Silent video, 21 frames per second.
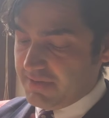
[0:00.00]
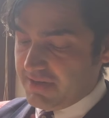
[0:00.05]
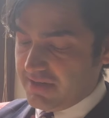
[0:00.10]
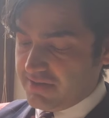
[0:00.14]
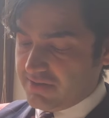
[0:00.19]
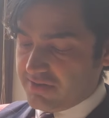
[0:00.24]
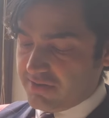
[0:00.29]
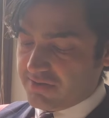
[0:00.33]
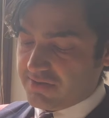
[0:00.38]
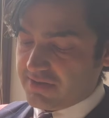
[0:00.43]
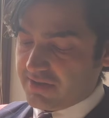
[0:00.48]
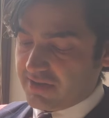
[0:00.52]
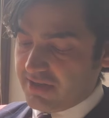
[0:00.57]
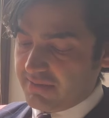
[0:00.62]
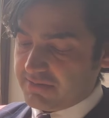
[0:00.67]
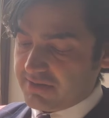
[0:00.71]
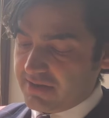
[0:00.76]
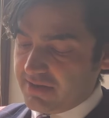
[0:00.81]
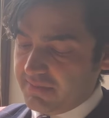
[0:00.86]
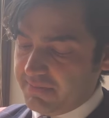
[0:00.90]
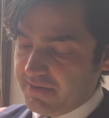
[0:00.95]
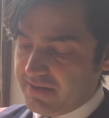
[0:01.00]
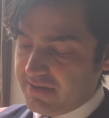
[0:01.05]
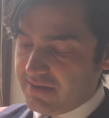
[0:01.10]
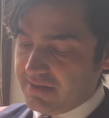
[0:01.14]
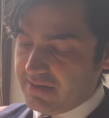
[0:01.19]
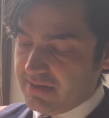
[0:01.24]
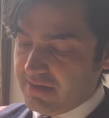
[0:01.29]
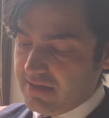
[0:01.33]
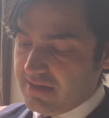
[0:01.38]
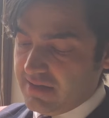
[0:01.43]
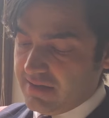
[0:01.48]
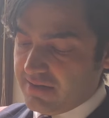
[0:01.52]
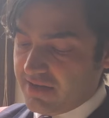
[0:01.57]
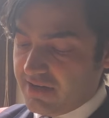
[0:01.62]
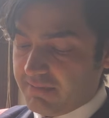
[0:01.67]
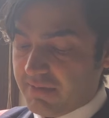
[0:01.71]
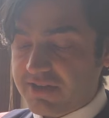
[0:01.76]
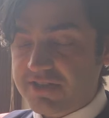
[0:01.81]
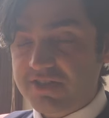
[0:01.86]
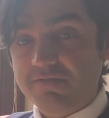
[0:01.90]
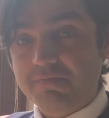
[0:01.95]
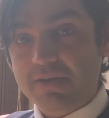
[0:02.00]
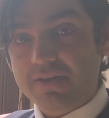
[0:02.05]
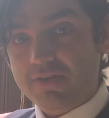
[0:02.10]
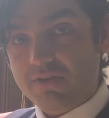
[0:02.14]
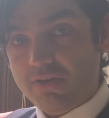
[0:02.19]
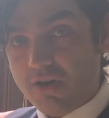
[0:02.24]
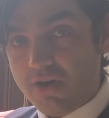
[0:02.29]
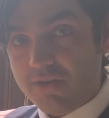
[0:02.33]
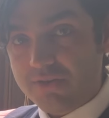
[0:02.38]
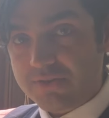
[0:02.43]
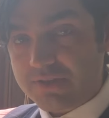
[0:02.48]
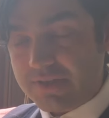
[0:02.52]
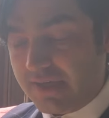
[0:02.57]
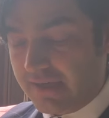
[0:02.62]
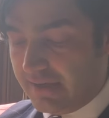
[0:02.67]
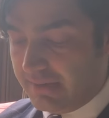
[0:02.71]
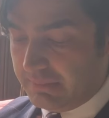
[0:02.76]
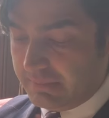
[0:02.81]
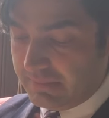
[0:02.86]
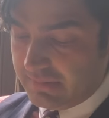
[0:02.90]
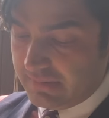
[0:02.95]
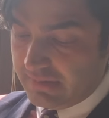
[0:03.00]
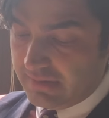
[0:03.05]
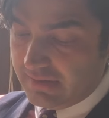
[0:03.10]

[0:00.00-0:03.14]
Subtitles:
been induced to come to the opinion that it must have been there all the time,